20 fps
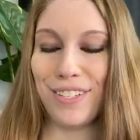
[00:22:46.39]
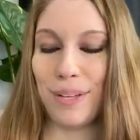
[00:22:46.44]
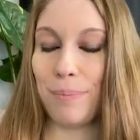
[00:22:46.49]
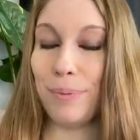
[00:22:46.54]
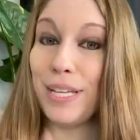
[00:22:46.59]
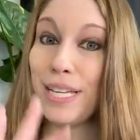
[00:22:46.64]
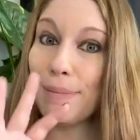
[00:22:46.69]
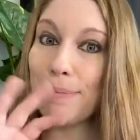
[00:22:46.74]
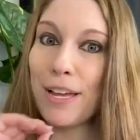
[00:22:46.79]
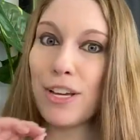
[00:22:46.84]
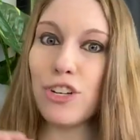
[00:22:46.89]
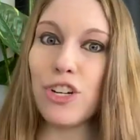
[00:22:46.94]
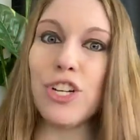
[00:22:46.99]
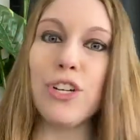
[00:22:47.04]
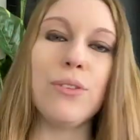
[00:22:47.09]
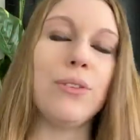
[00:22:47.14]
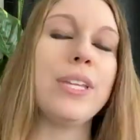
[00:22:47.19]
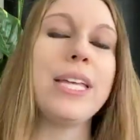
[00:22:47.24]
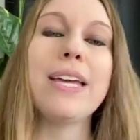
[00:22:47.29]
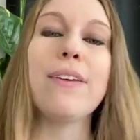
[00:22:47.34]
So please make sure
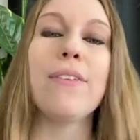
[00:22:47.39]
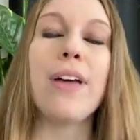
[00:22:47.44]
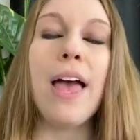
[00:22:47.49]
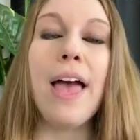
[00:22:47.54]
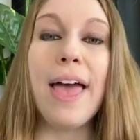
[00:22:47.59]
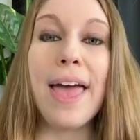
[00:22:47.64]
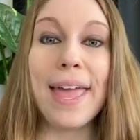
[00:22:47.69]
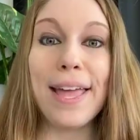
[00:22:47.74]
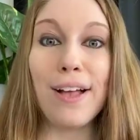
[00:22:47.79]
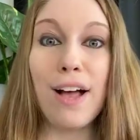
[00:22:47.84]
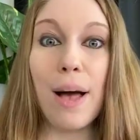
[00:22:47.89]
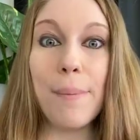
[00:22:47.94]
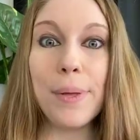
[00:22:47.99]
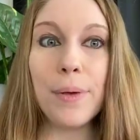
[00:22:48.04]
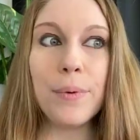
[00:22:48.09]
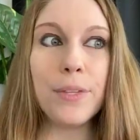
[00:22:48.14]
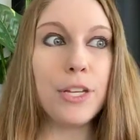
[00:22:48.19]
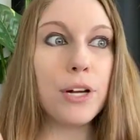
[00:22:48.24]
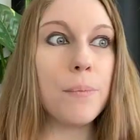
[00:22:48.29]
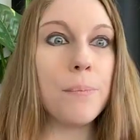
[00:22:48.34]
you leave a
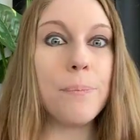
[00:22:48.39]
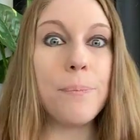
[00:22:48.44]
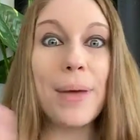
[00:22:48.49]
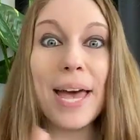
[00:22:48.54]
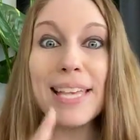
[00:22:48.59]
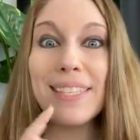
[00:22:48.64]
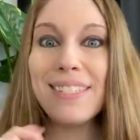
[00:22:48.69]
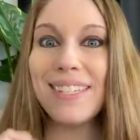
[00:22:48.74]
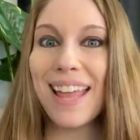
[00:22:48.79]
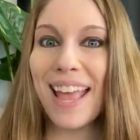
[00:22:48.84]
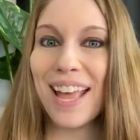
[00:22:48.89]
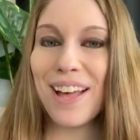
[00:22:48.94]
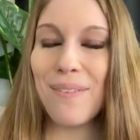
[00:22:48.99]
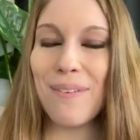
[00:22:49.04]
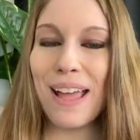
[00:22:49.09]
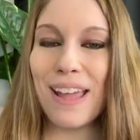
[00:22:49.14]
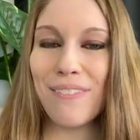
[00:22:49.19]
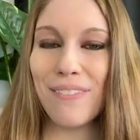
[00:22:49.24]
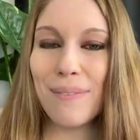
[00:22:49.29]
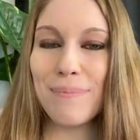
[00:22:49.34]
comment with your best
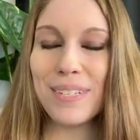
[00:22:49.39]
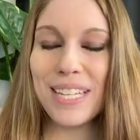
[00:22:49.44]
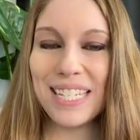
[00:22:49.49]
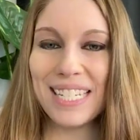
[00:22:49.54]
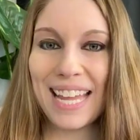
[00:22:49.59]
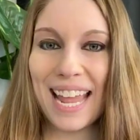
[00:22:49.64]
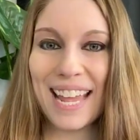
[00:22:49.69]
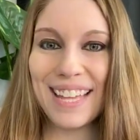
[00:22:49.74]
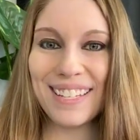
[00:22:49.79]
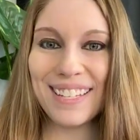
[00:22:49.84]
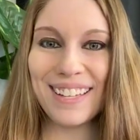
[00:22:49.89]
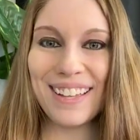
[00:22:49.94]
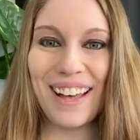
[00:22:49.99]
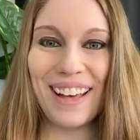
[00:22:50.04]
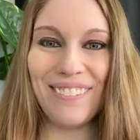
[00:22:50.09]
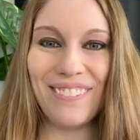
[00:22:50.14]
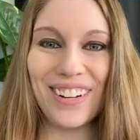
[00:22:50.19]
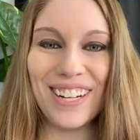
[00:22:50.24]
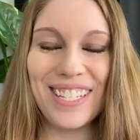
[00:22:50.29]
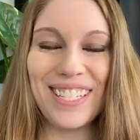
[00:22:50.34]
takeaway from today's
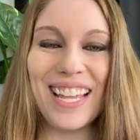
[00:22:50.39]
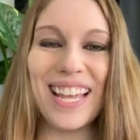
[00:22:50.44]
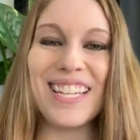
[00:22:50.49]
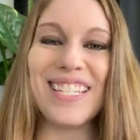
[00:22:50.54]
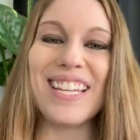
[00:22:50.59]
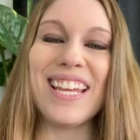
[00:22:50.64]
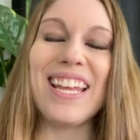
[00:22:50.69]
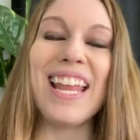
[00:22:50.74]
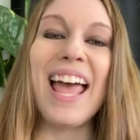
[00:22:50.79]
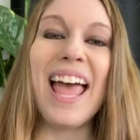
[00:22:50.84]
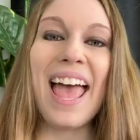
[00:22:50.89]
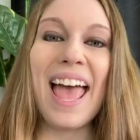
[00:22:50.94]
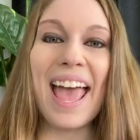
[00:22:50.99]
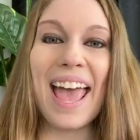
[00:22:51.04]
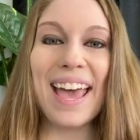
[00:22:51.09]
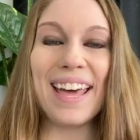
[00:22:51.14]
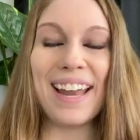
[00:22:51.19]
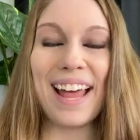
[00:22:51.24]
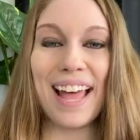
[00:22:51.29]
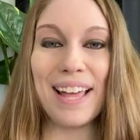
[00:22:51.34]
conversation,
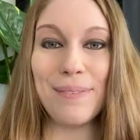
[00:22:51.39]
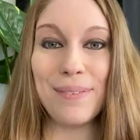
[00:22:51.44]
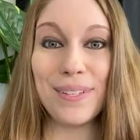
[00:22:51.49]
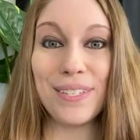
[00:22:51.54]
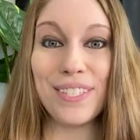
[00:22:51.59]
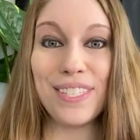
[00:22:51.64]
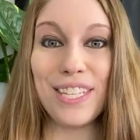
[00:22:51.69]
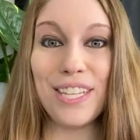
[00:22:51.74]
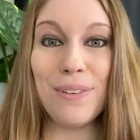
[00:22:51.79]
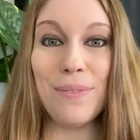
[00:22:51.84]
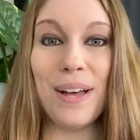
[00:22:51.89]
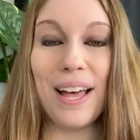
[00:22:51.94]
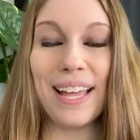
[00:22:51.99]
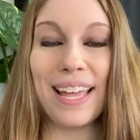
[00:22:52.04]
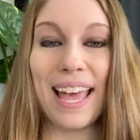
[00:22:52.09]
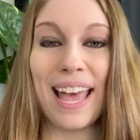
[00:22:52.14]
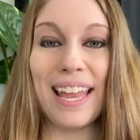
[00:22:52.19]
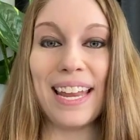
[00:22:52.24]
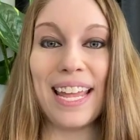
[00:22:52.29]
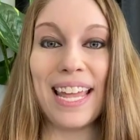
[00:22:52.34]
and I will see you
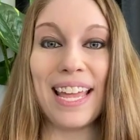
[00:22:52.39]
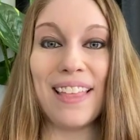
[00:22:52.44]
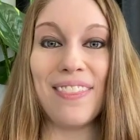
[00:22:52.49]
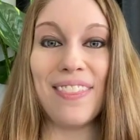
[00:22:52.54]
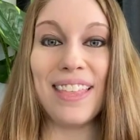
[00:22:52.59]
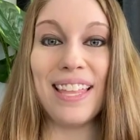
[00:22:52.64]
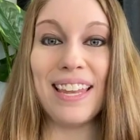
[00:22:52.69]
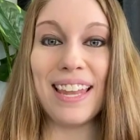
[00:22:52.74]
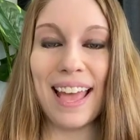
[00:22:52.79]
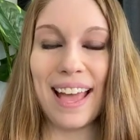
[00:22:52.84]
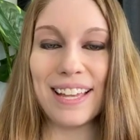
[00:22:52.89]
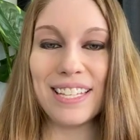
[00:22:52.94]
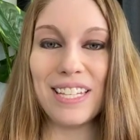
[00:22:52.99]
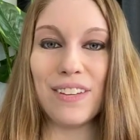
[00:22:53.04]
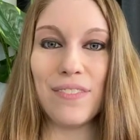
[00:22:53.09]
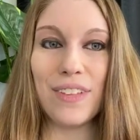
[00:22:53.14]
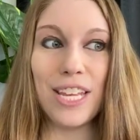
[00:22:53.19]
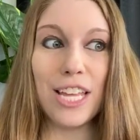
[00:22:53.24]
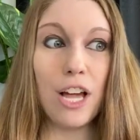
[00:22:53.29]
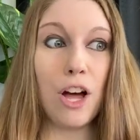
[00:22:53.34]
again in the next
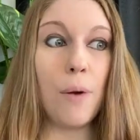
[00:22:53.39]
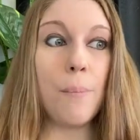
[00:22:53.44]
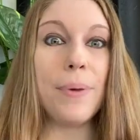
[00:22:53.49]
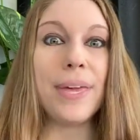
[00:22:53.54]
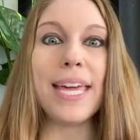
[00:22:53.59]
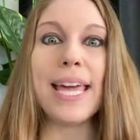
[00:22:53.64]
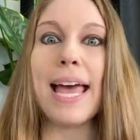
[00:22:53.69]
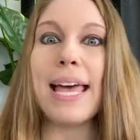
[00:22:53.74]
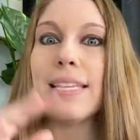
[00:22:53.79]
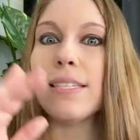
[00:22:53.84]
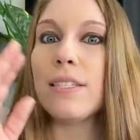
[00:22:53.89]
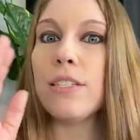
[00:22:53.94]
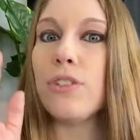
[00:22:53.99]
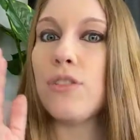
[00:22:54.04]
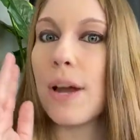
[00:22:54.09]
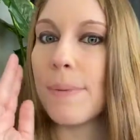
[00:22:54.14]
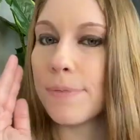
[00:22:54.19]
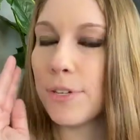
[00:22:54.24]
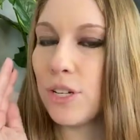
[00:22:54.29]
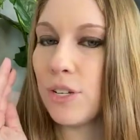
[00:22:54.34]
video. P.S.
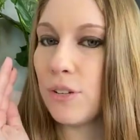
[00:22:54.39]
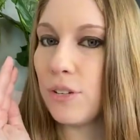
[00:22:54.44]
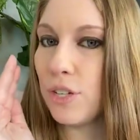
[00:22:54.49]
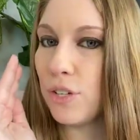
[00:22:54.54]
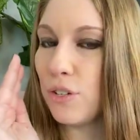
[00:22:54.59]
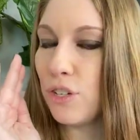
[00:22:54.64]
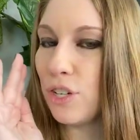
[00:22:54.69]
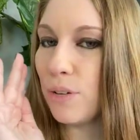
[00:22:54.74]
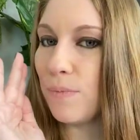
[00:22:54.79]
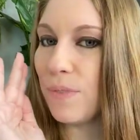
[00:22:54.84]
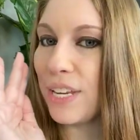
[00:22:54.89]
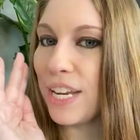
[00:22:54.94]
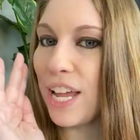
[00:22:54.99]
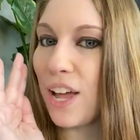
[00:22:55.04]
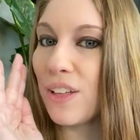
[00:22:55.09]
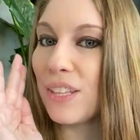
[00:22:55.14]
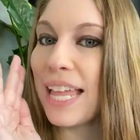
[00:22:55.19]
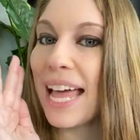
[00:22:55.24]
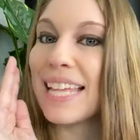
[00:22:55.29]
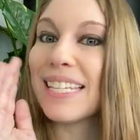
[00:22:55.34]
Dropped a new YouTube
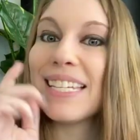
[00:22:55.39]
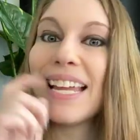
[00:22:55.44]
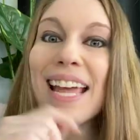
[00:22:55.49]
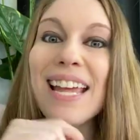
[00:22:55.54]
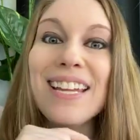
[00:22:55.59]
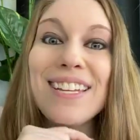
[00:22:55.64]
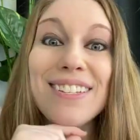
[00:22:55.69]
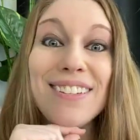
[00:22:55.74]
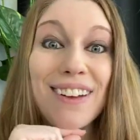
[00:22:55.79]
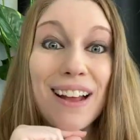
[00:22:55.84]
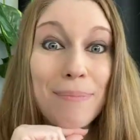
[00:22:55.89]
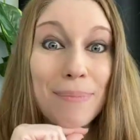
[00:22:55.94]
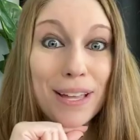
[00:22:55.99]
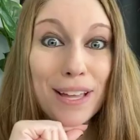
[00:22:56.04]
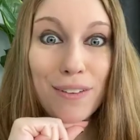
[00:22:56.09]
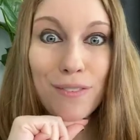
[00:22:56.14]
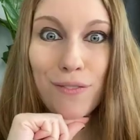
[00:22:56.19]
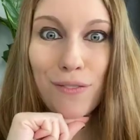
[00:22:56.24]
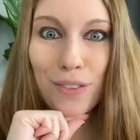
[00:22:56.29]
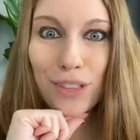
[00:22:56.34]
video last night,
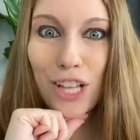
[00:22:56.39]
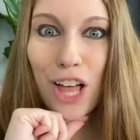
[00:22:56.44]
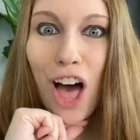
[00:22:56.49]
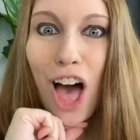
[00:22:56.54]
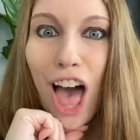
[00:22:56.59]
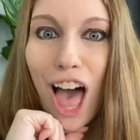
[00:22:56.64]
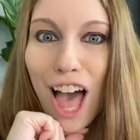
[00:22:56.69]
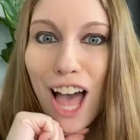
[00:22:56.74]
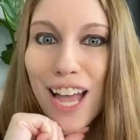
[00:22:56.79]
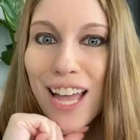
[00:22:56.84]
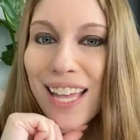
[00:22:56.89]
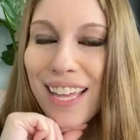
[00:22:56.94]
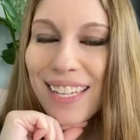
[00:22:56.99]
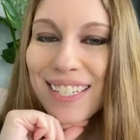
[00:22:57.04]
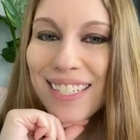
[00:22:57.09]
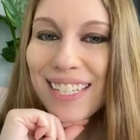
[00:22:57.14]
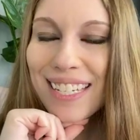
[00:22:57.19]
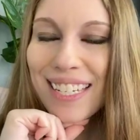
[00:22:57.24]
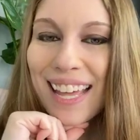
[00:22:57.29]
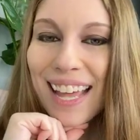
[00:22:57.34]
dropping a vlog
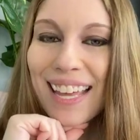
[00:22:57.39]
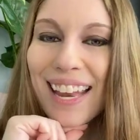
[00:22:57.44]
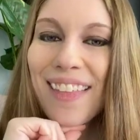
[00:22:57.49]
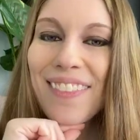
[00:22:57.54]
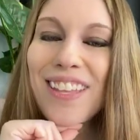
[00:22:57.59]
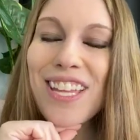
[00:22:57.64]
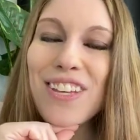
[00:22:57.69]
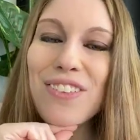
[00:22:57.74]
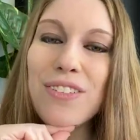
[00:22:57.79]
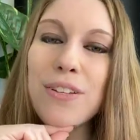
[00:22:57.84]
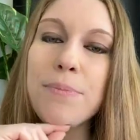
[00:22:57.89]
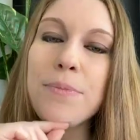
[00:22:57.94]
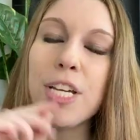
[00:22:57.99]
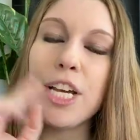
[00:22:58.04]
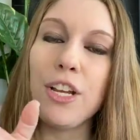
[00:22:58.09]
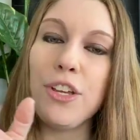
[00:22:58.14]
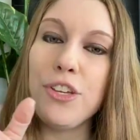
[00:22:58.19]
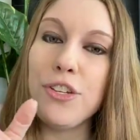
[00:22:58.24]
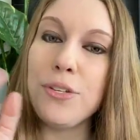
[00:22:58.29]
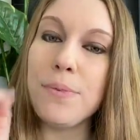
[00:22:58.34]
tonight on the YouTube
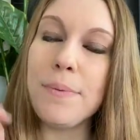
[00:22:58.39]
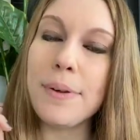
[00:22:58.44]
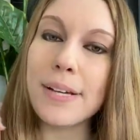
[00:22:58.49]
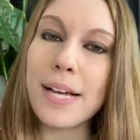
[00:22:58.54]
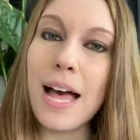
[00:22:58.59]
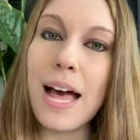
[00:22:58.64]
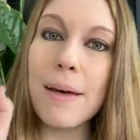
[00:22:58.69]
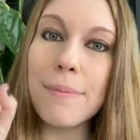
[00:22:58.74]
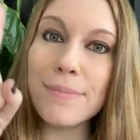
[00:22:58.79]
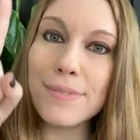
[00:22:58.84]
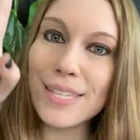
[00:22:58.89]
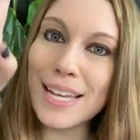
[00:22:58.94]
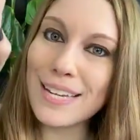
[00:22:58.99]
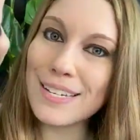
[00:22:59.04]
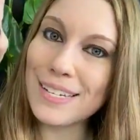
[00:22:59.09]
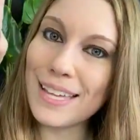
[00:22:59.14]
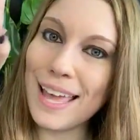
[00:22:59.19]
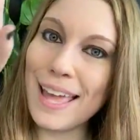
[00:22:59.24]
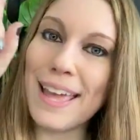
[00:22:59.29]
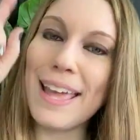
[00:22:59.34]
channel,
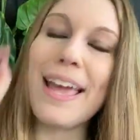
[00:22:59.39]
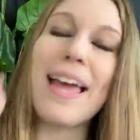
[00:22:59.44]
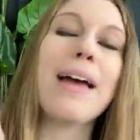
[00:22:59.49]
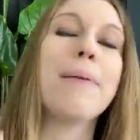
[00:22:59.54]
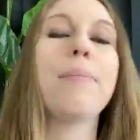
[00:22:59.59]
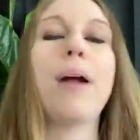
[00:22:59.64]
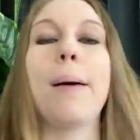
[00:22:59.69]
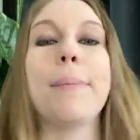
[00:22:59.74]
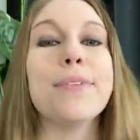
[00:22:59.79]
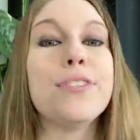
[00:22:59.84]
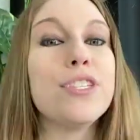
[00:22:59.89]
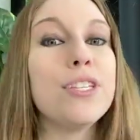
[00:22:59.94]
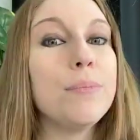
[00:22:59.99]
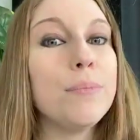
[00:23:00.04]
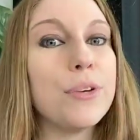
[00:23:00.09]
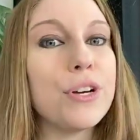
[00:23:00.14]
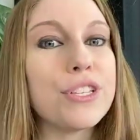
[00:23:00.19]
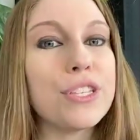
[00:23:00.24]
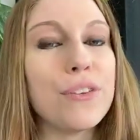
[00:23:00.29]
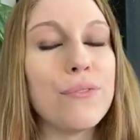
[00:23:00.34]

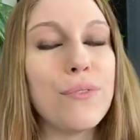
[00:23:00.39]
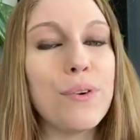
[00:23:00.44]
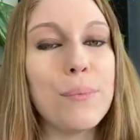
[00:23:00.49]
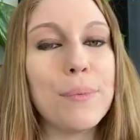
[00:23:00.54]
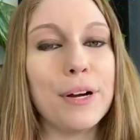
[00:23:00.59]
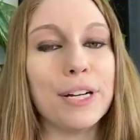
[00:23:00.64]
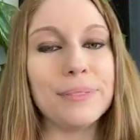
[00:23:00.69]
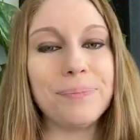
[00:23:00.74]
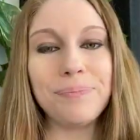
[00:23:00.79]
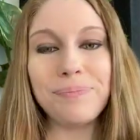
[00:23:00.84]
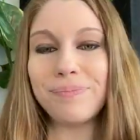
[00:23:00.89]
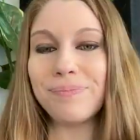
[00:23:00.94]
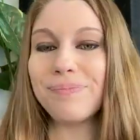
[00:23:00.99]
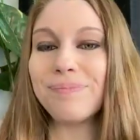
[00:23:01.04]
youtube.com/KMRobinsonBooks for more.